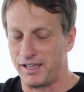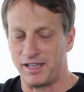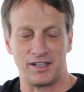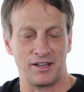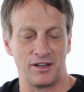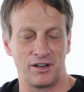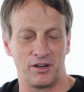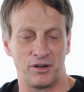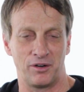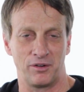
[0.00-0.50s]

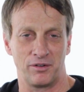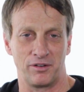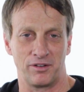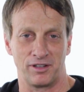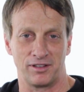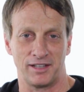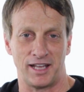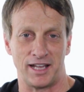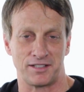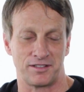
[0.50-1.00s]
They own
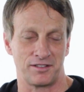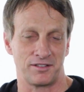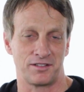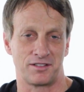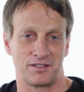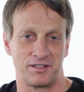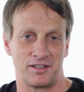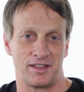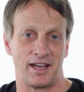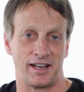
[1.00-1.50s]
the
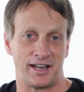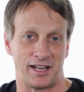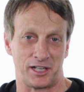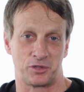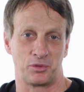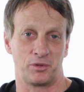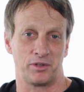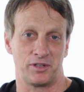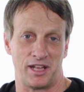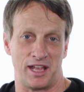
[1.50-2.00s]
license to that
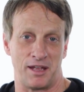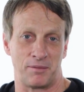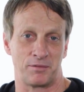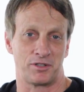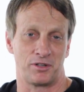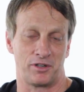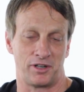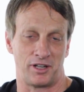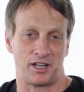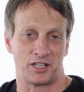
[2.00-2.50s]
actual name,
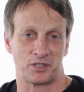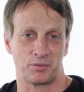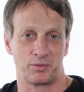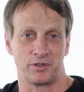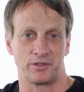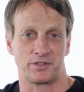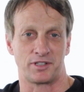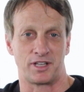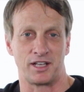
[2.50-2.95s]
Tony Hawk's Pro